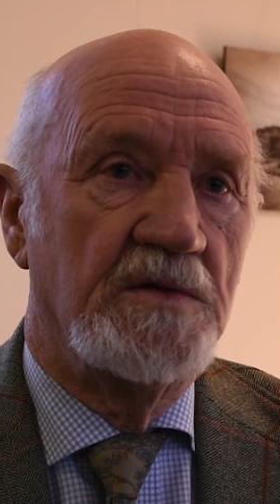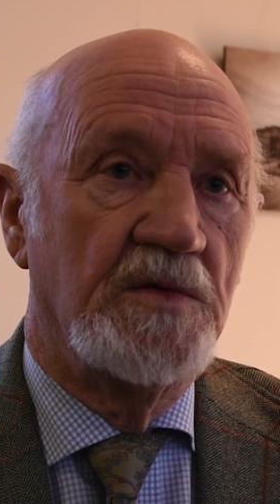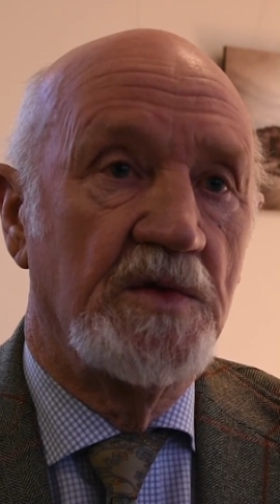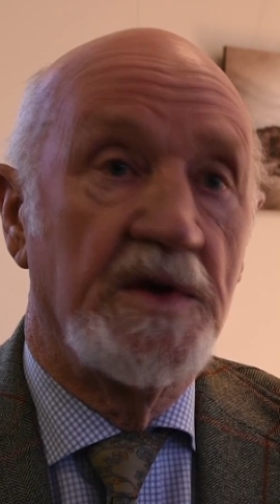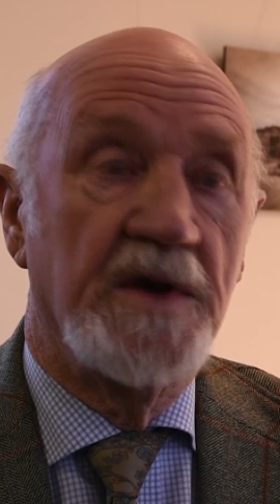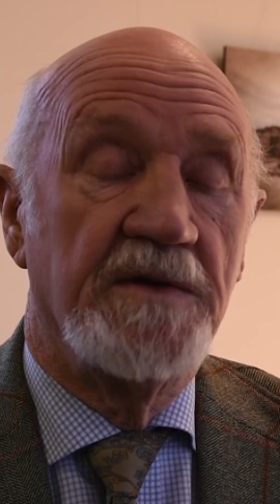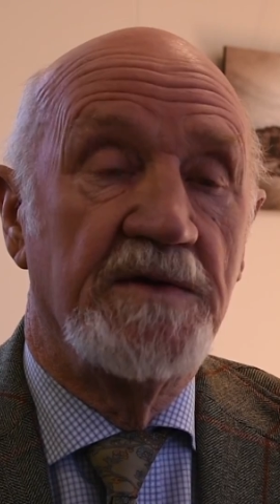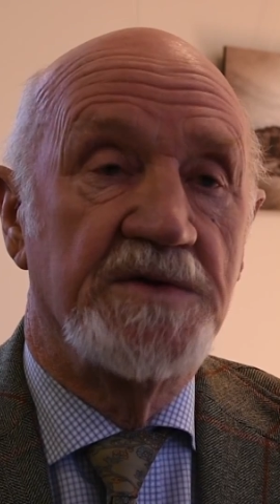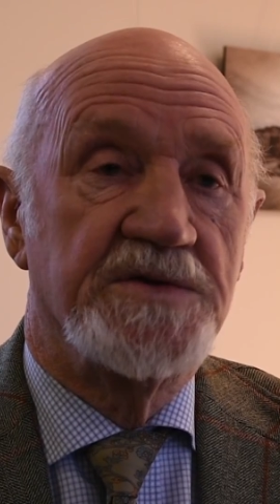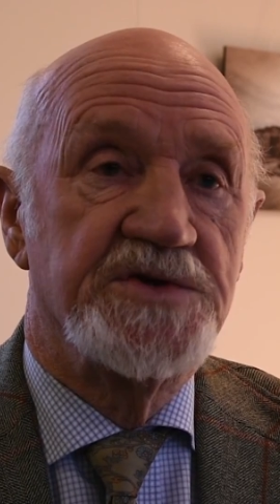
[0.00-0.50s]

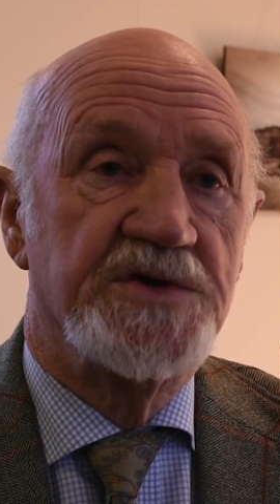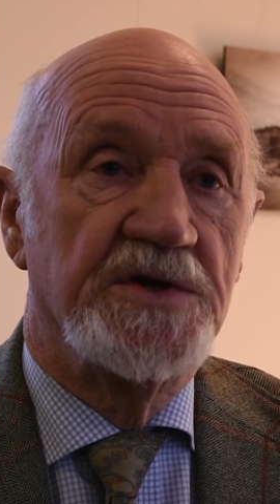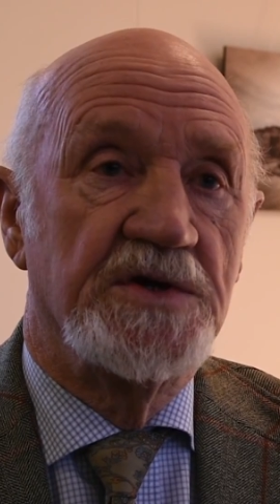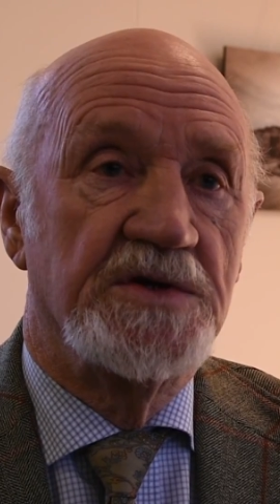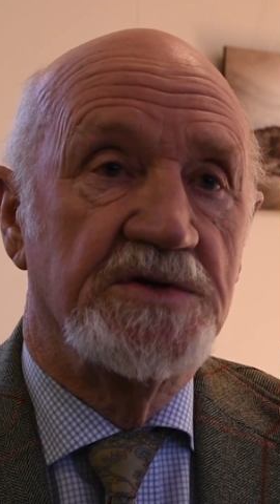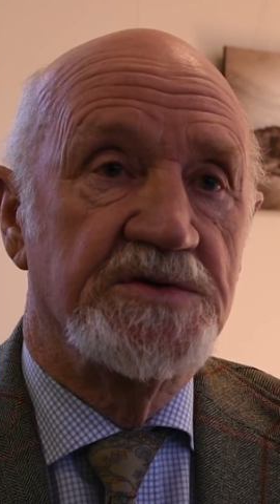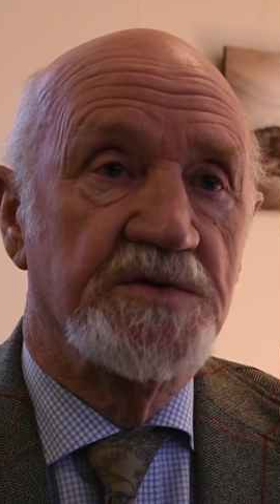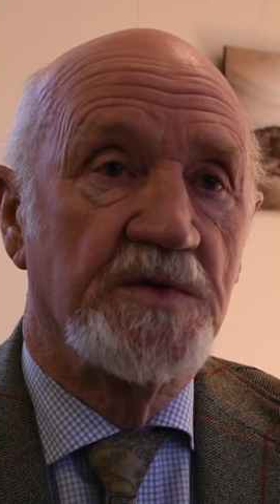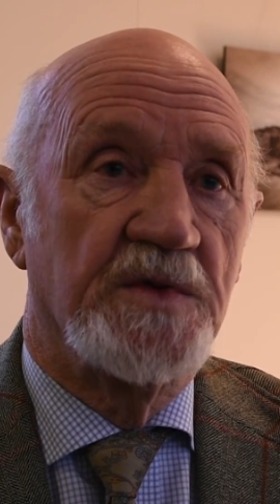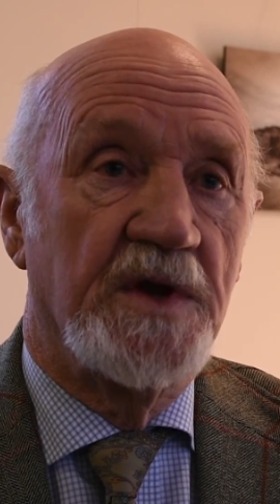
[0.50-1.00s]
the
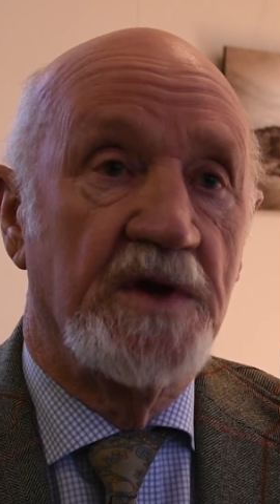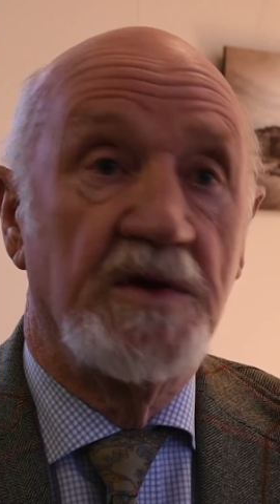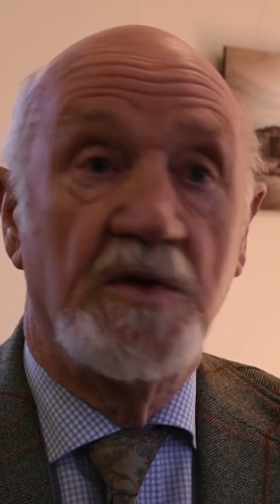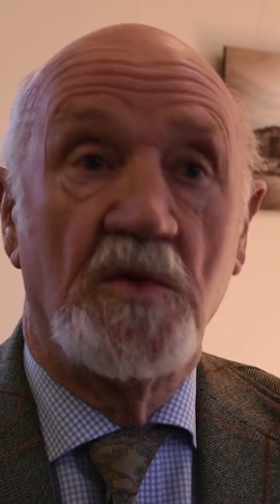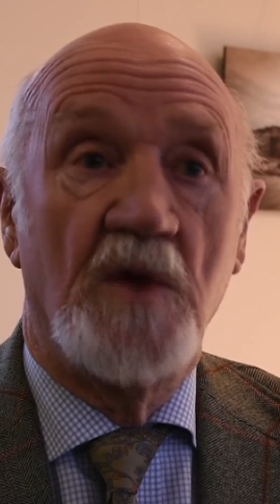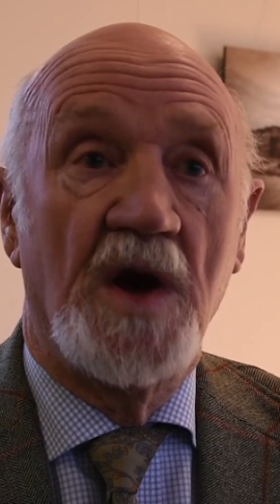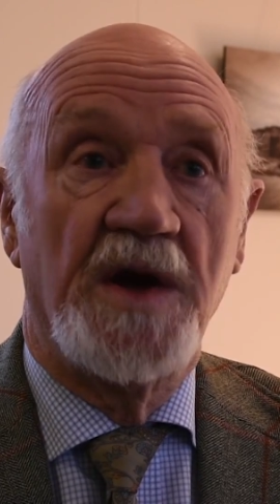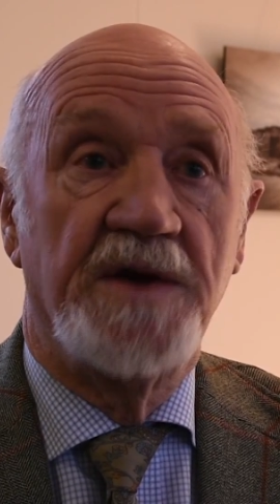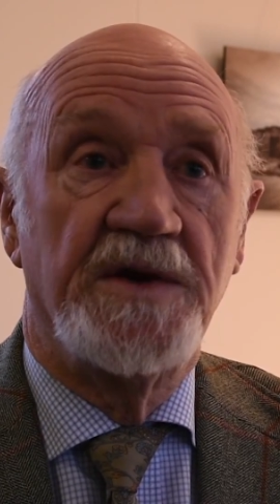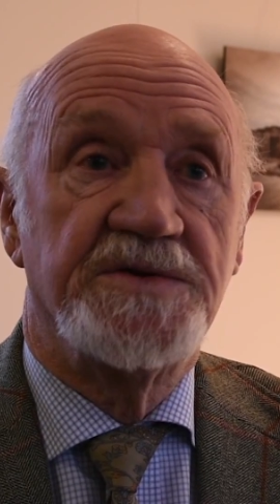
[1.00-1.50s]
church, within the
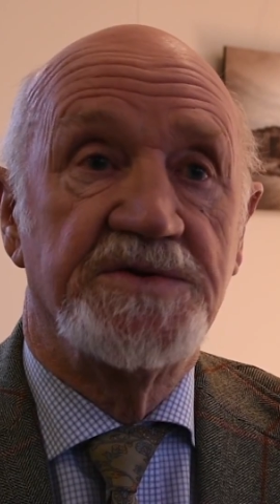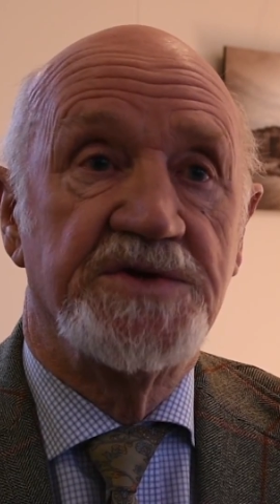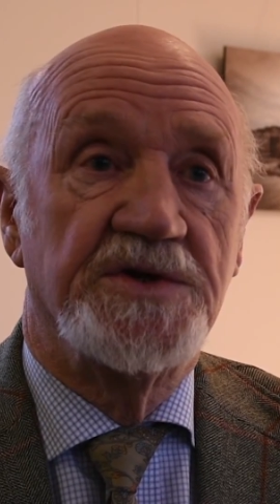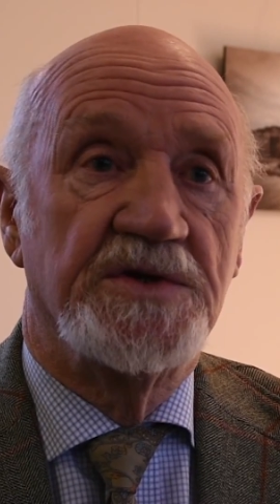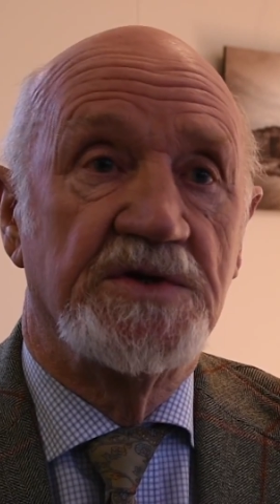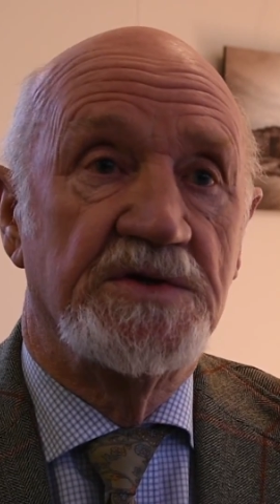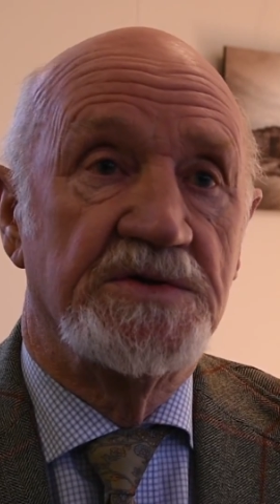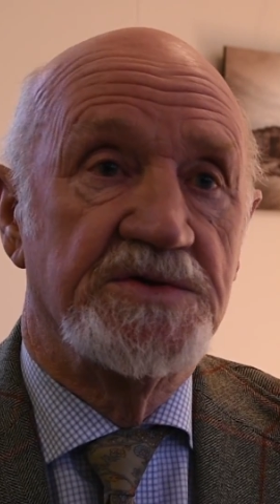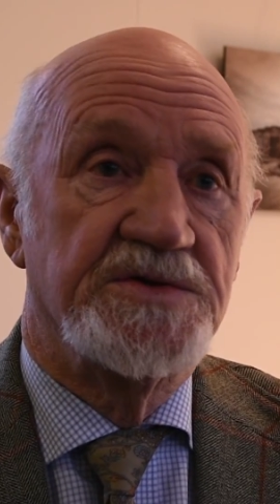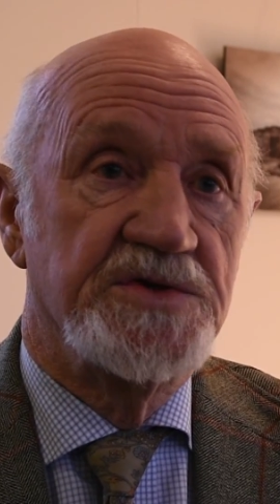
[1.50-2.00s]
wider
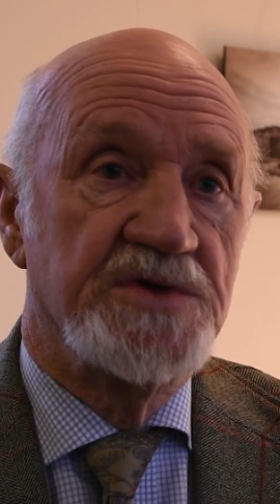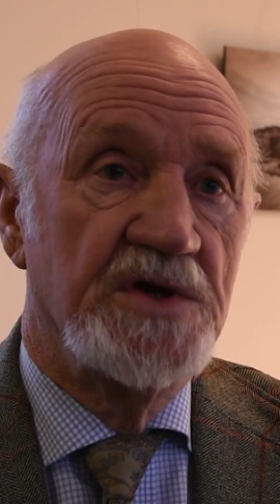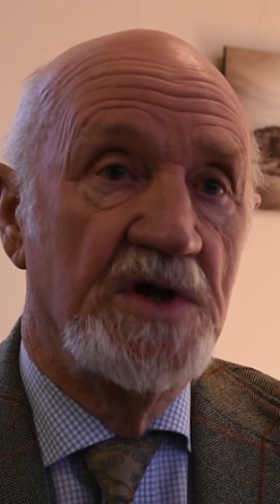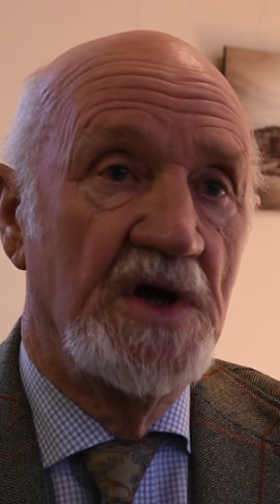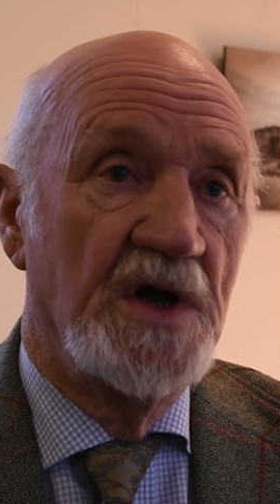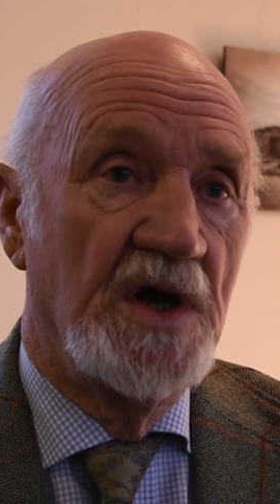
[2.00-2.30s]
church.